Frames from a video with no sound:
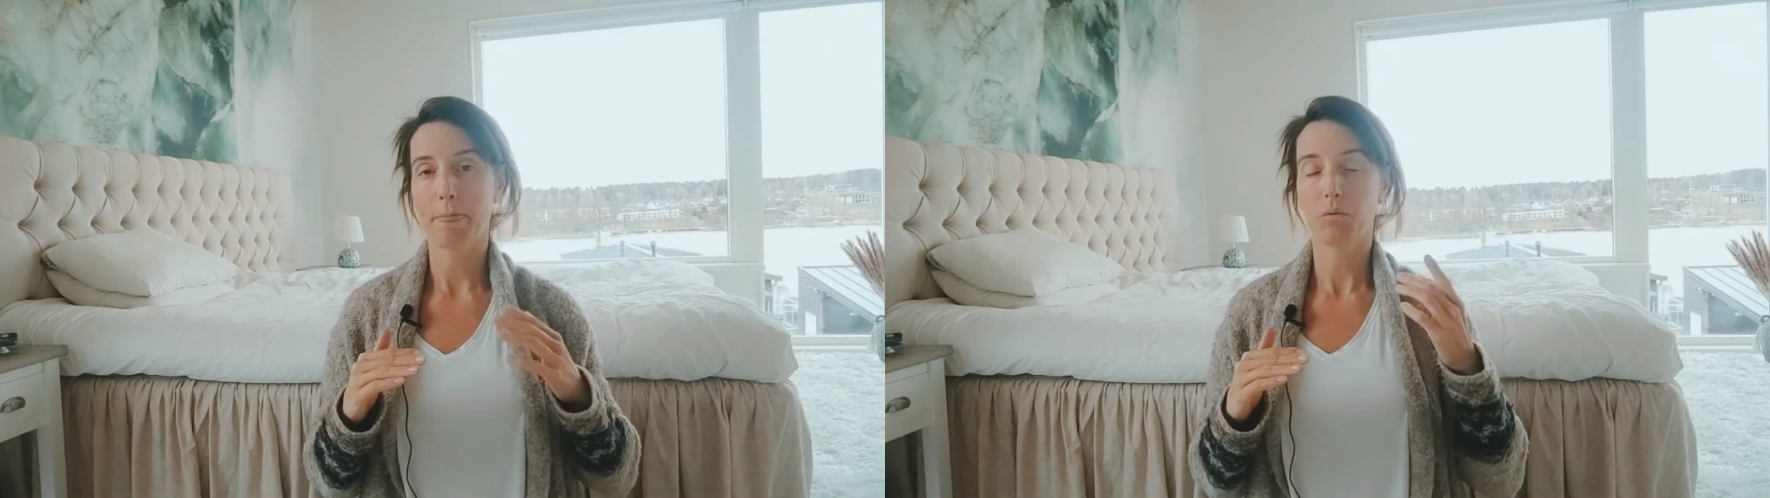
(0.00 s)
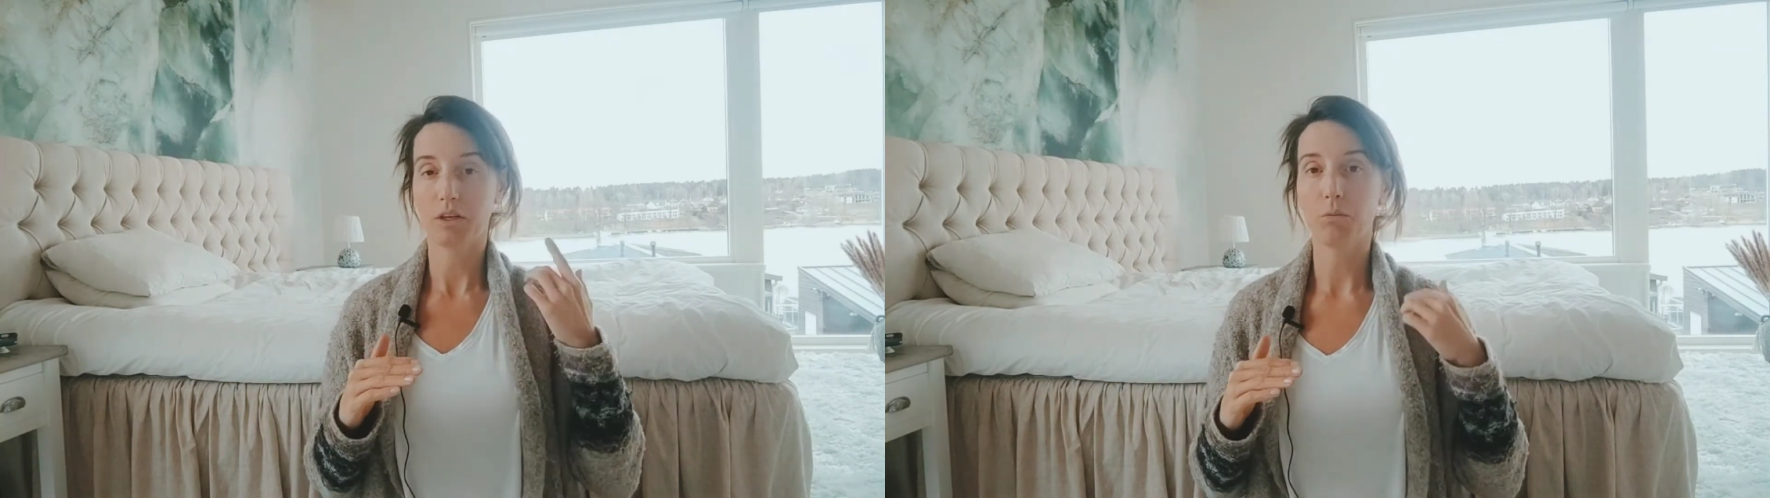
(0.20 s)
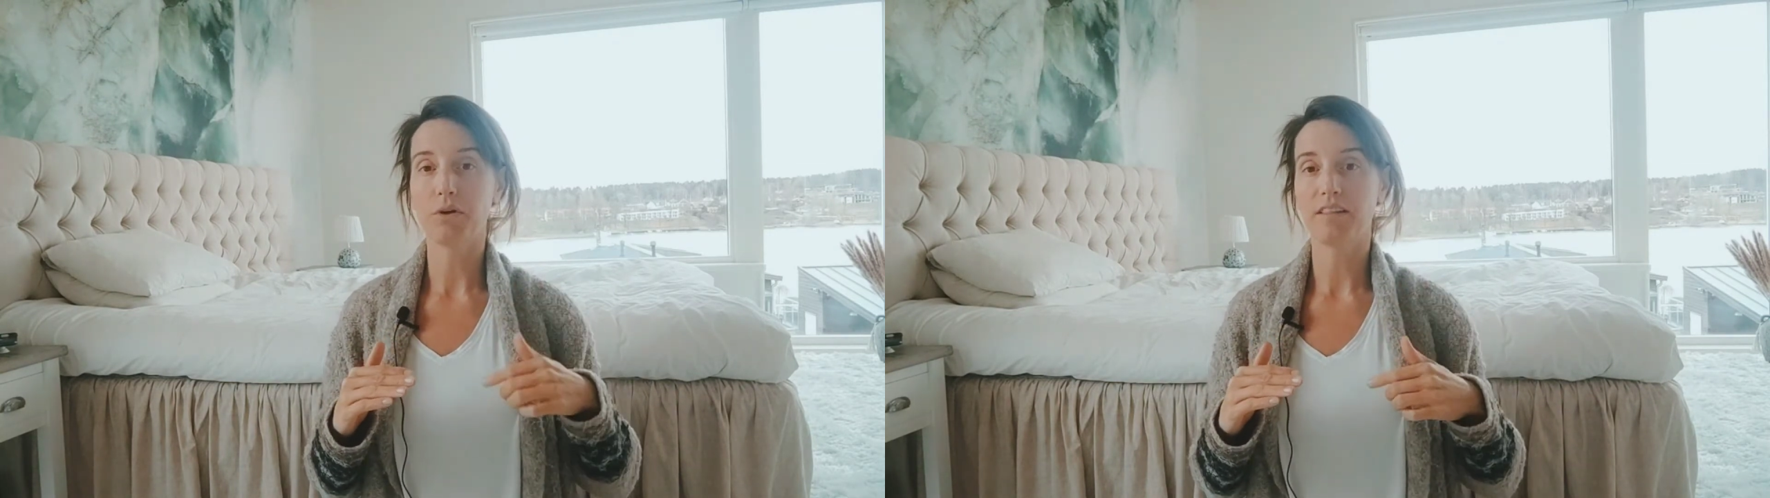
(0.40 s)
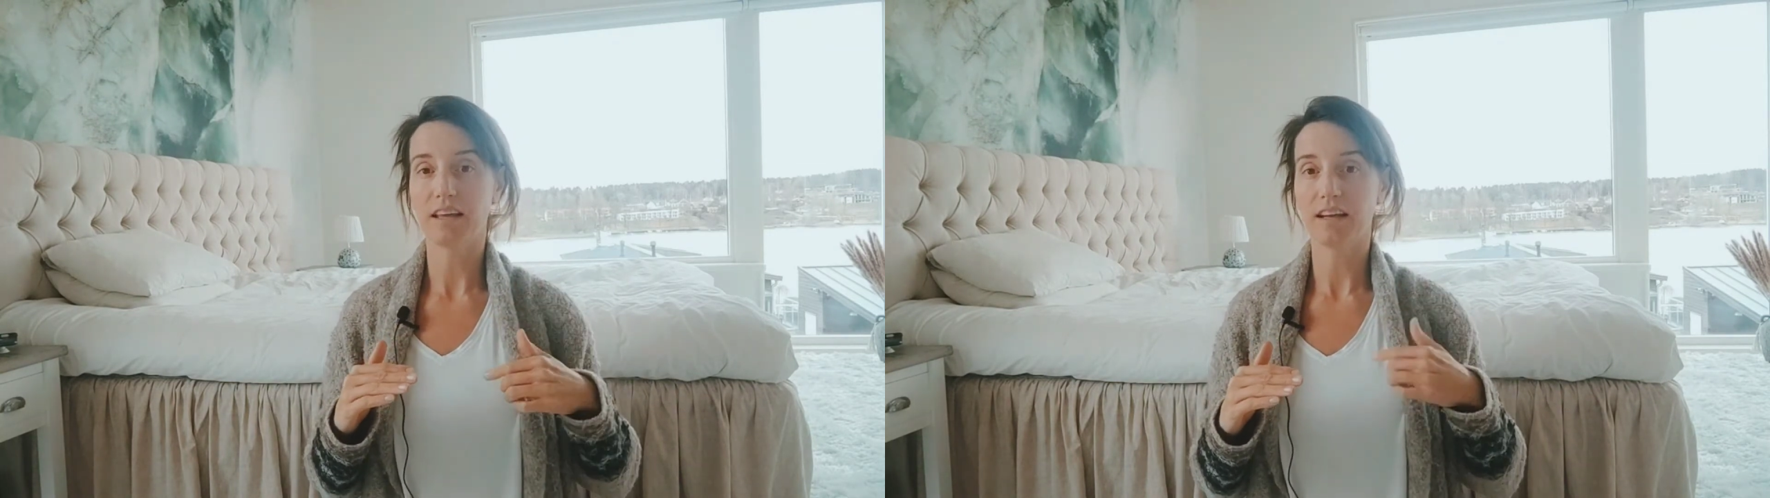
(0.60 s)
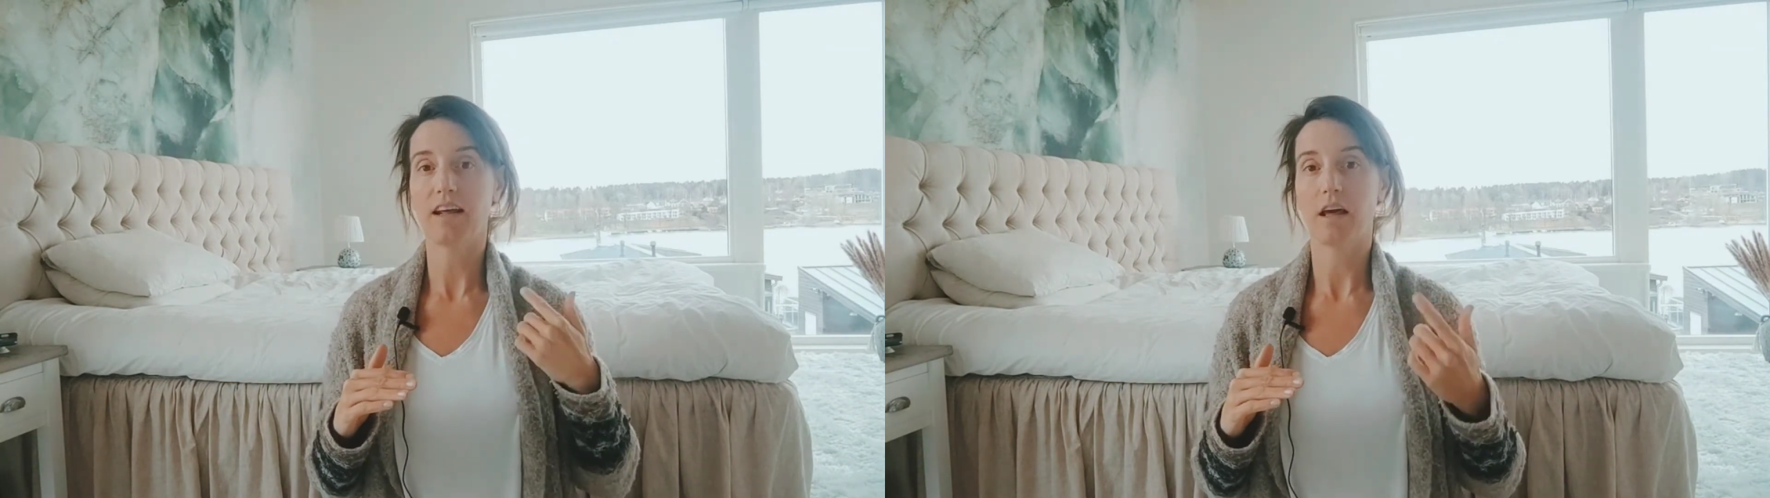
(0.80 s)
when you breathe
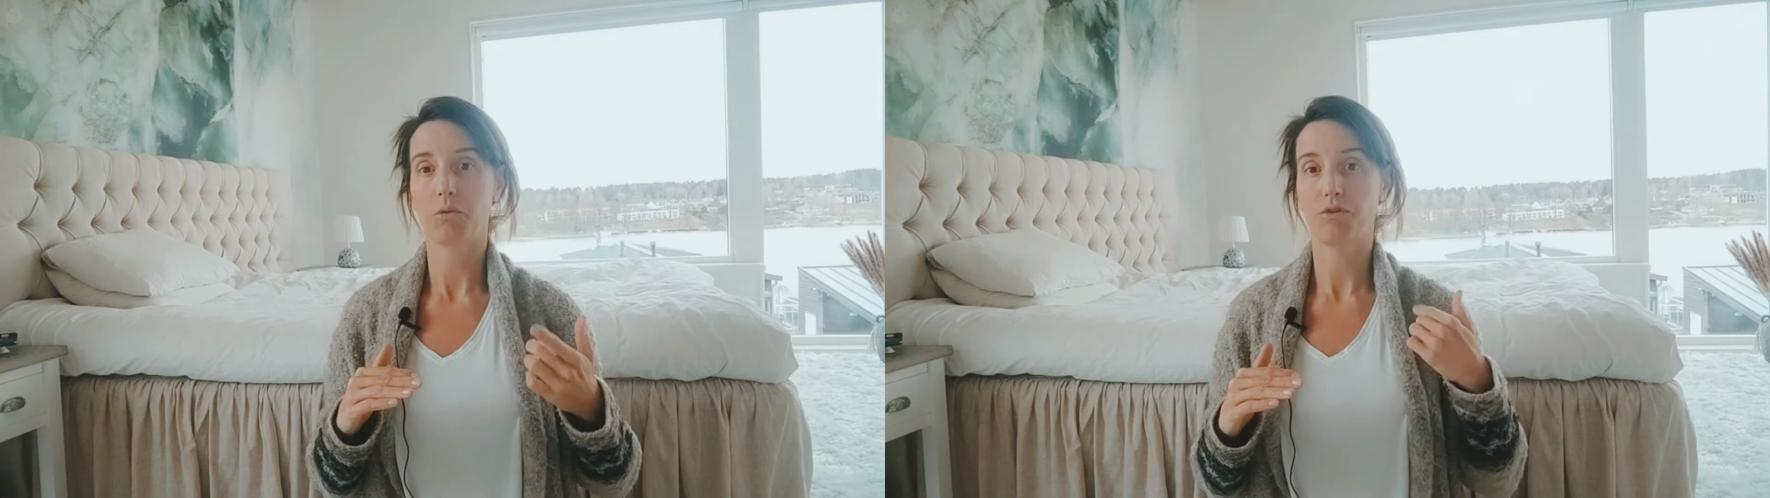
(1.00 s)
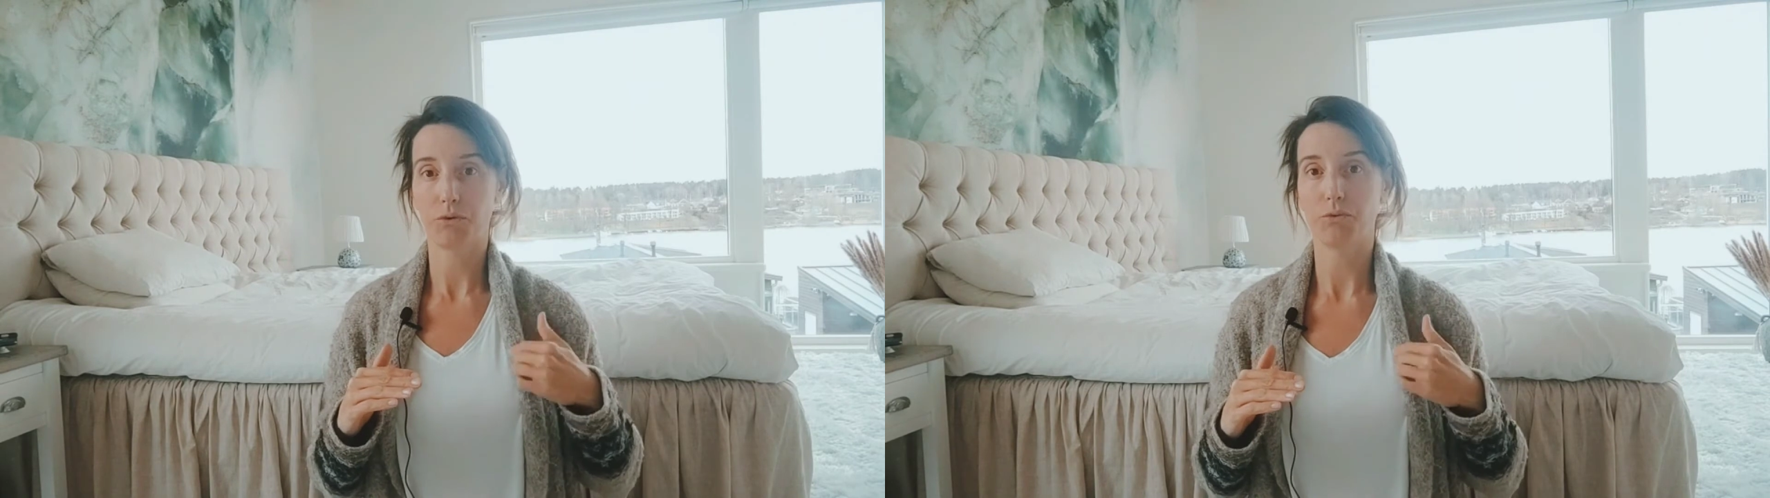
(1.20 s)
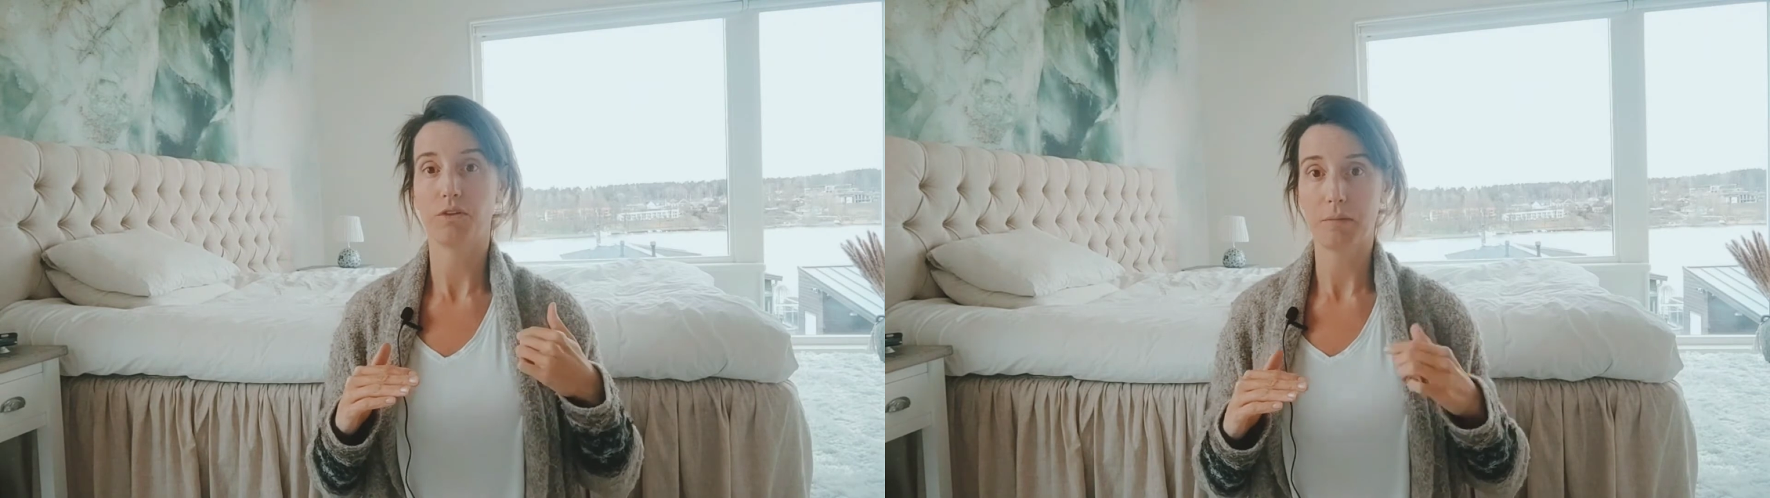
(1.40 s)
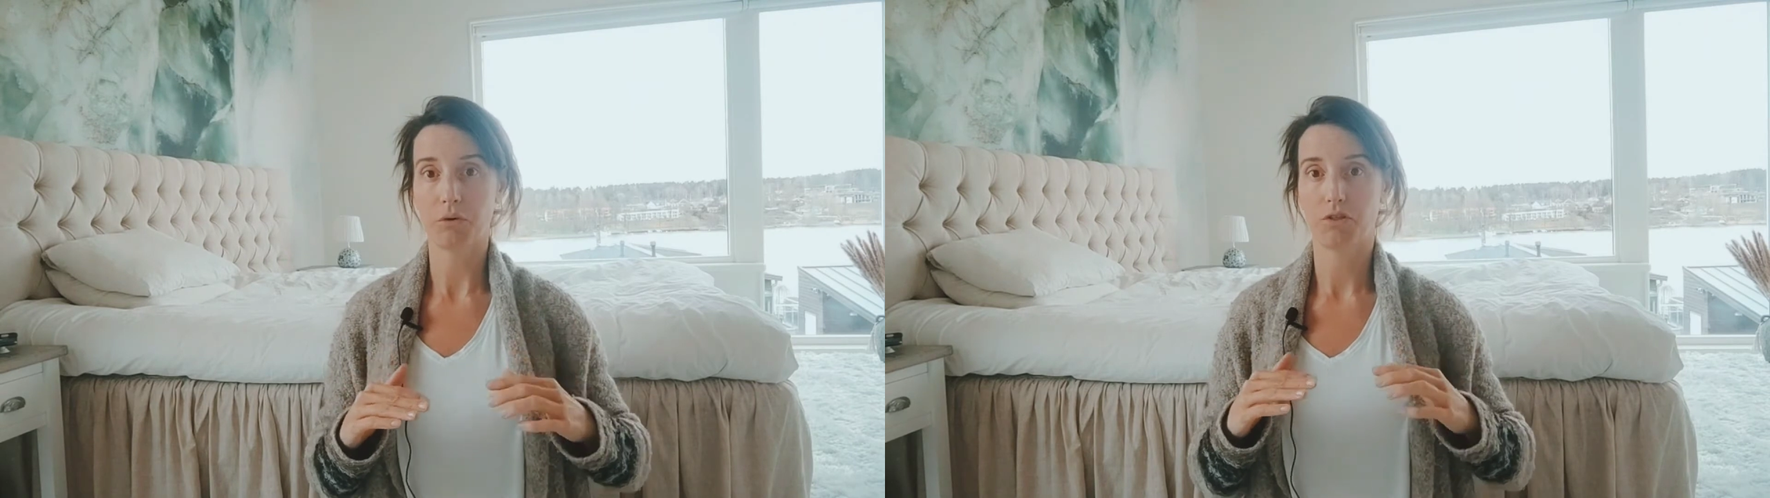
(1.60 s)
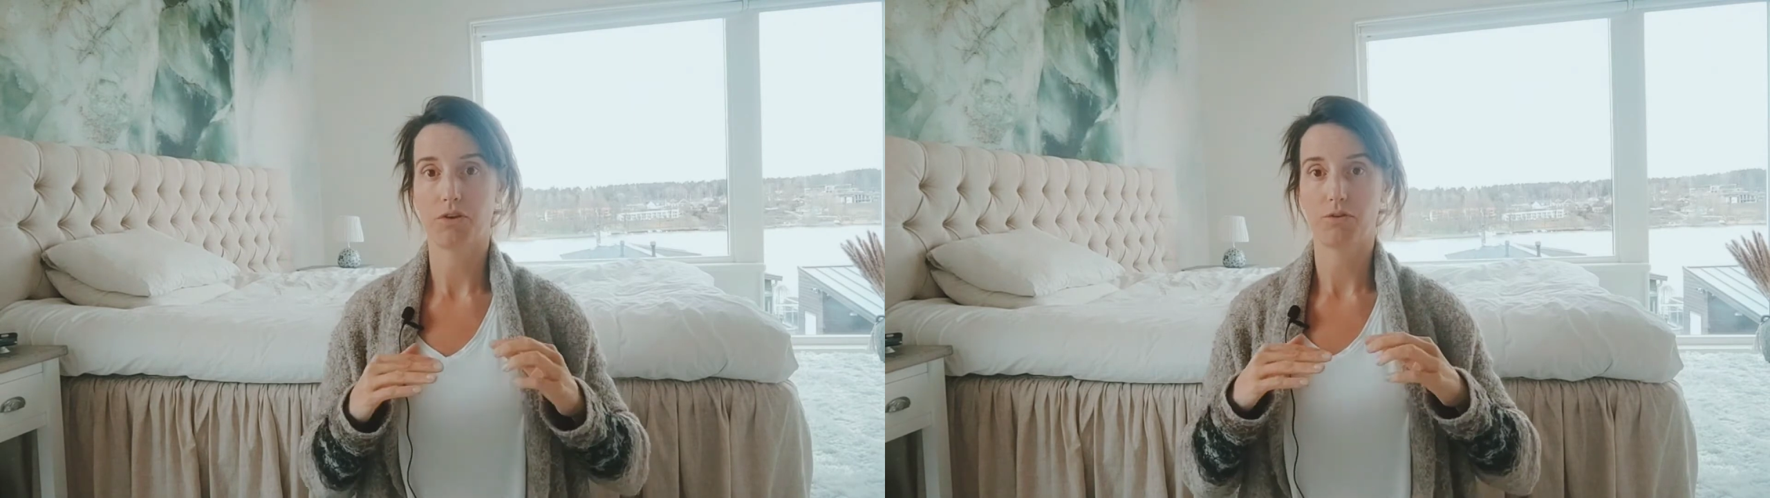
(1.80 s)
in and out through the
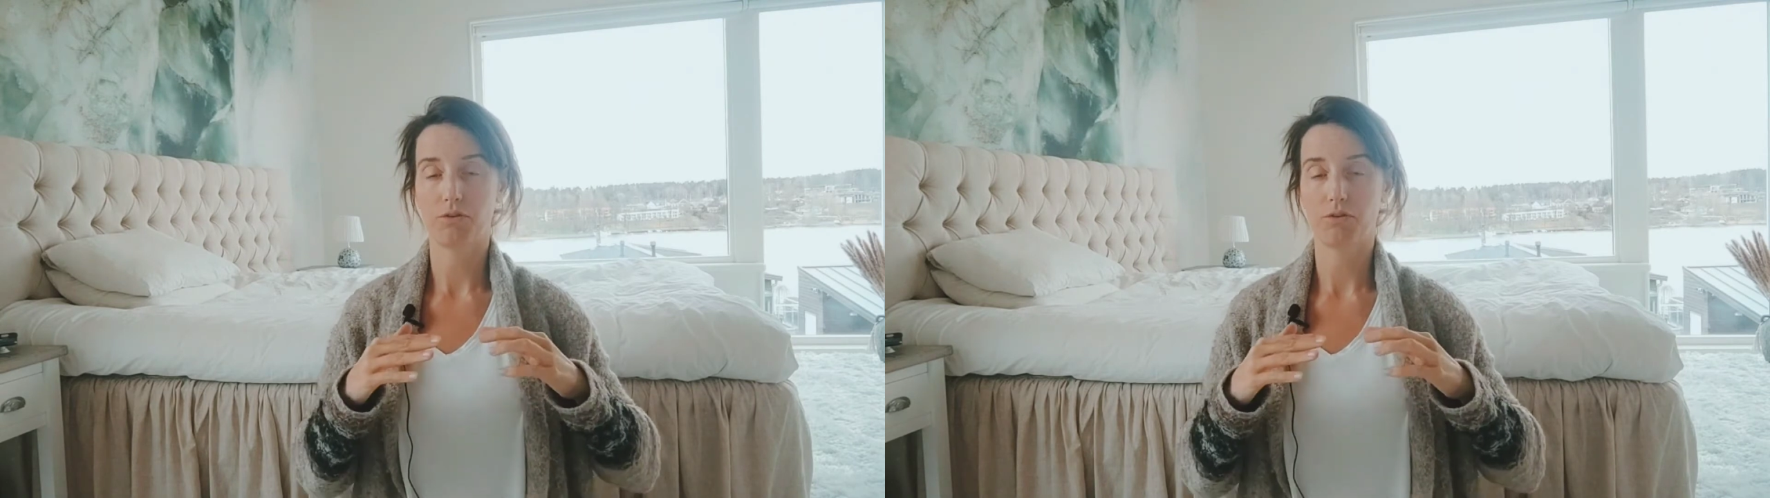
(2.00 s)
mouth.